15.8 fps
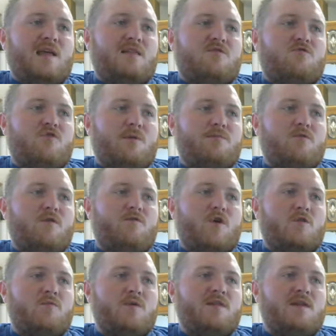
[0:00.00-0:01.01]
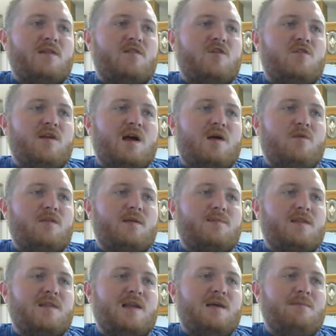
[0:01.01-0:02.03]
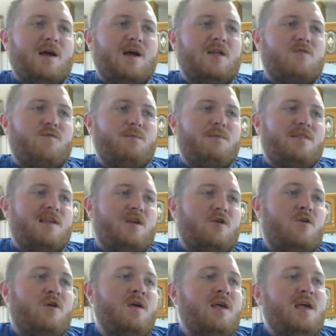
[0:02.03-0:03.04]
and tropical force winds are always up to 9 miles from the center.